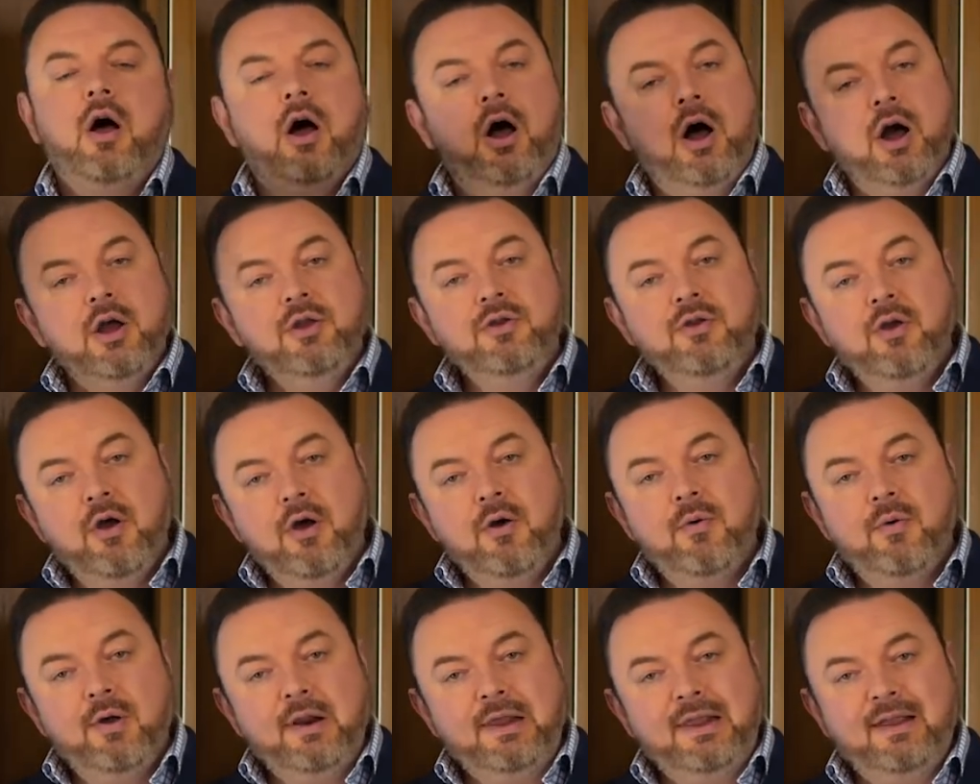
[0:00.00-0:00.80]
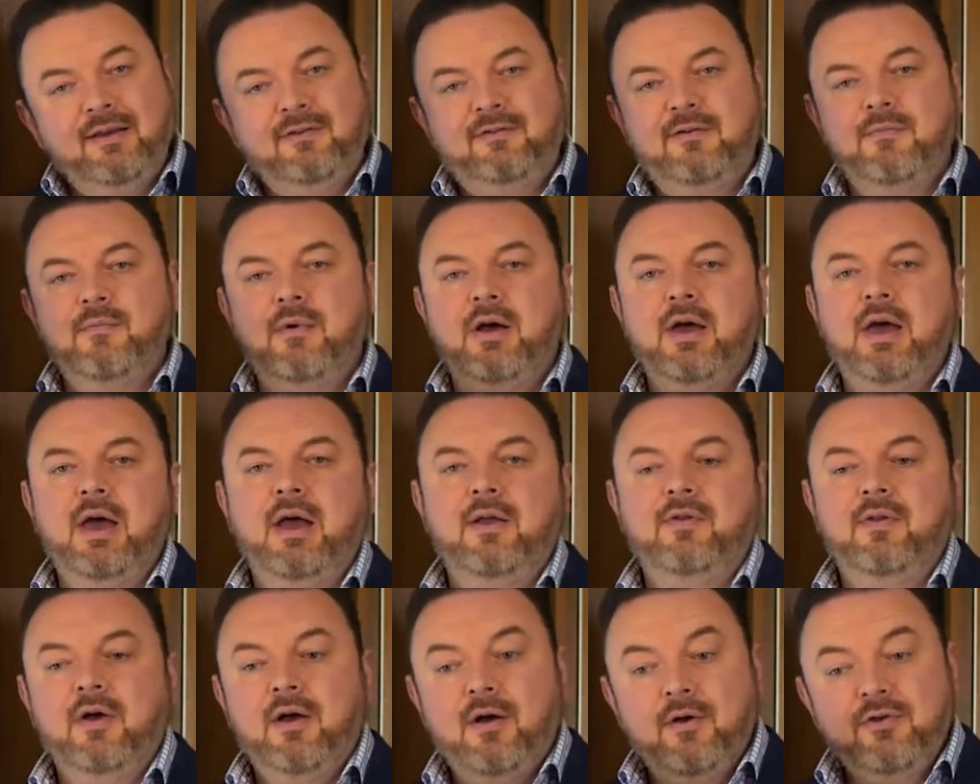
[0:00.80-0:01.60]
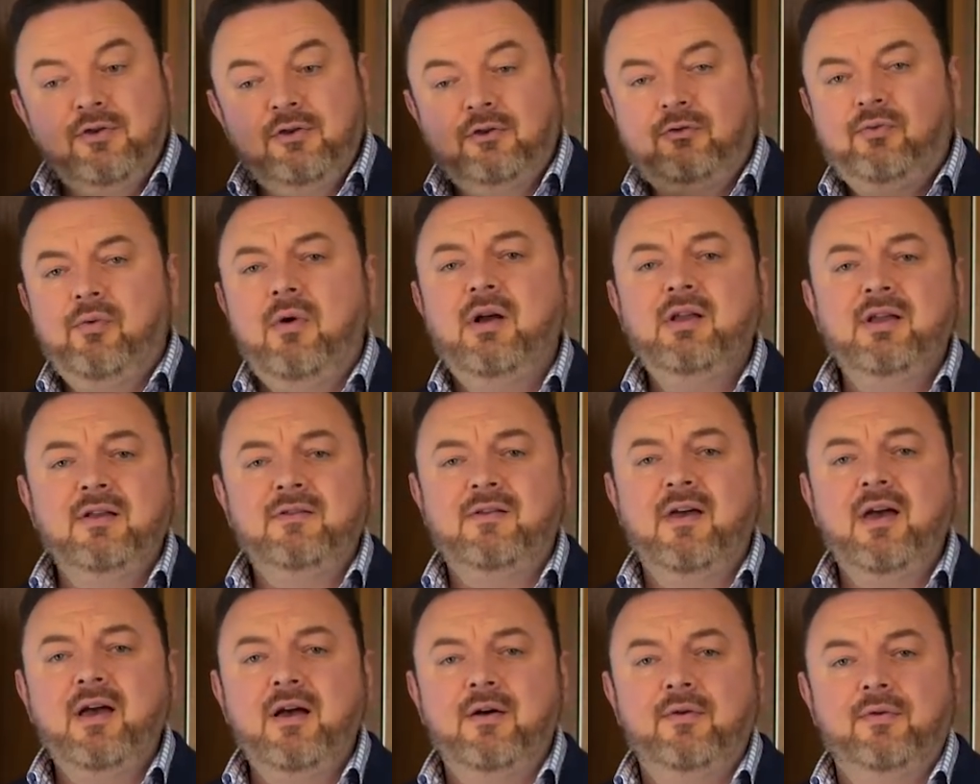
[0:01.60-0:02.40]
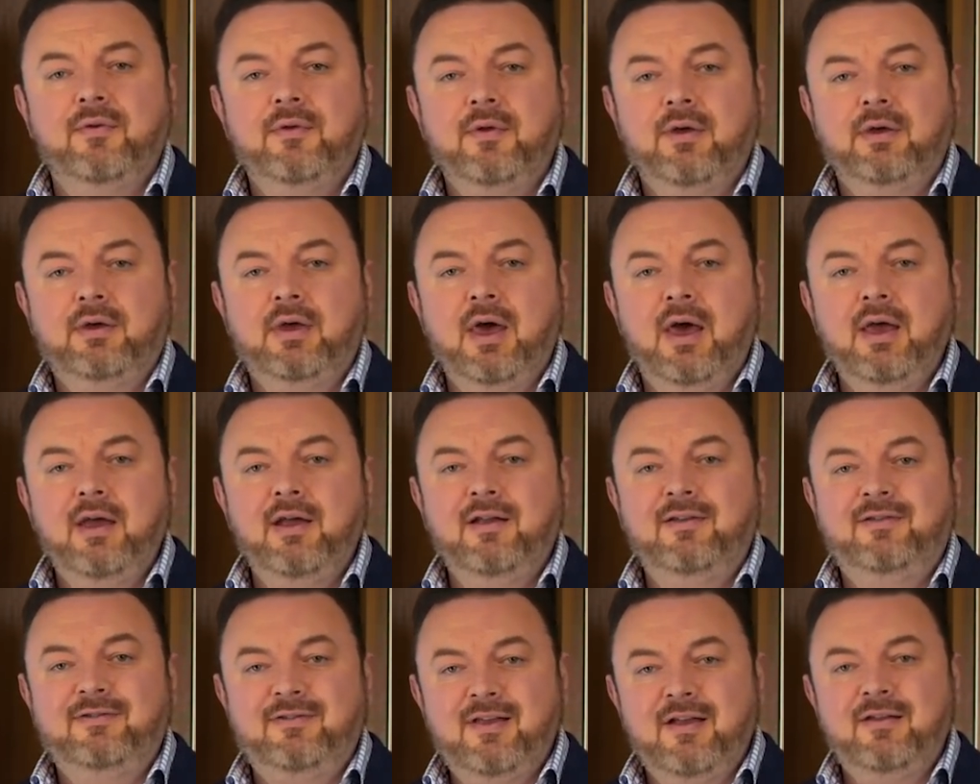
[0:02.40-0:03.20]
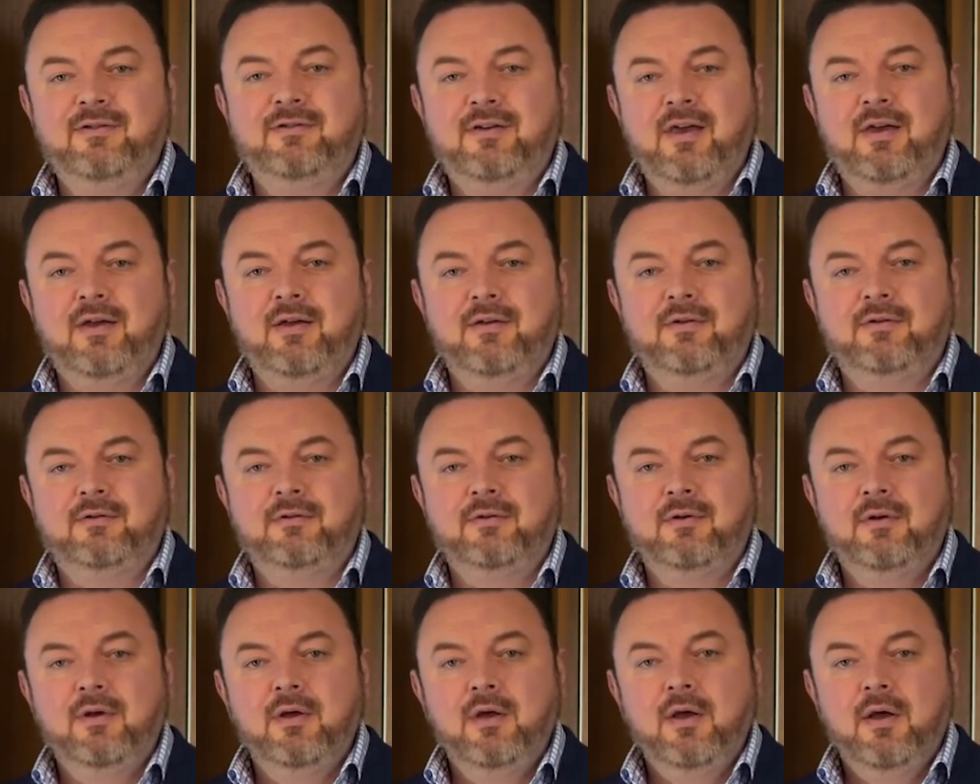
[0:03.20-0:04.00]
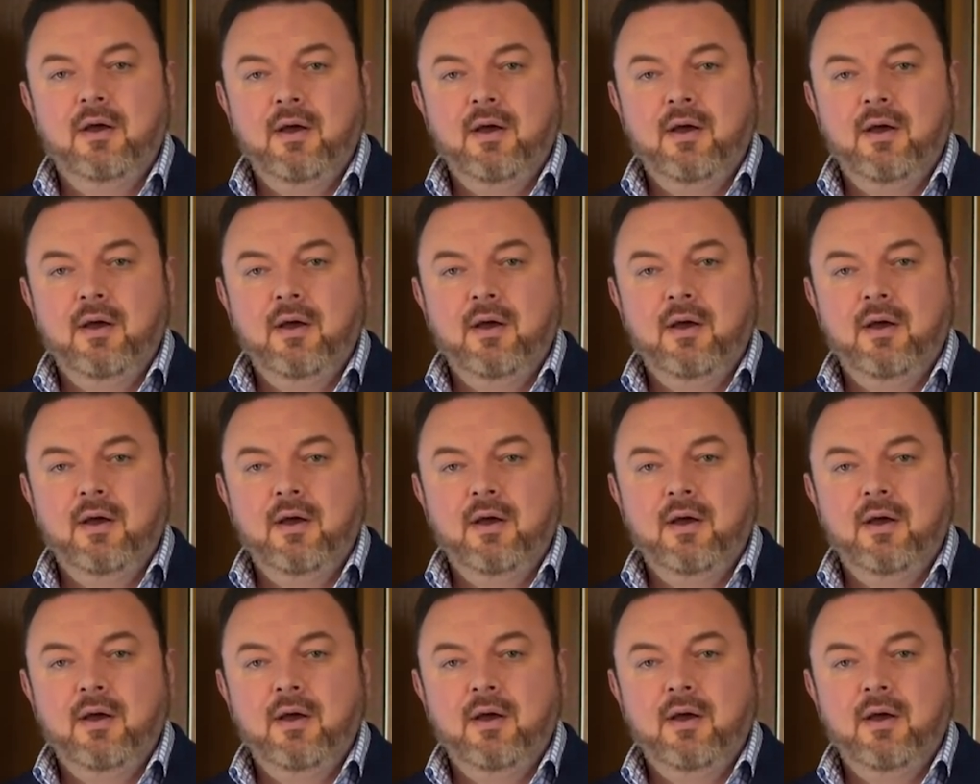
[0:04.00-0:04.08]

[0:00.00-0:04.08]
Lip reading: I know what it is in my head. Just write it down, okay? It's 10 seconds.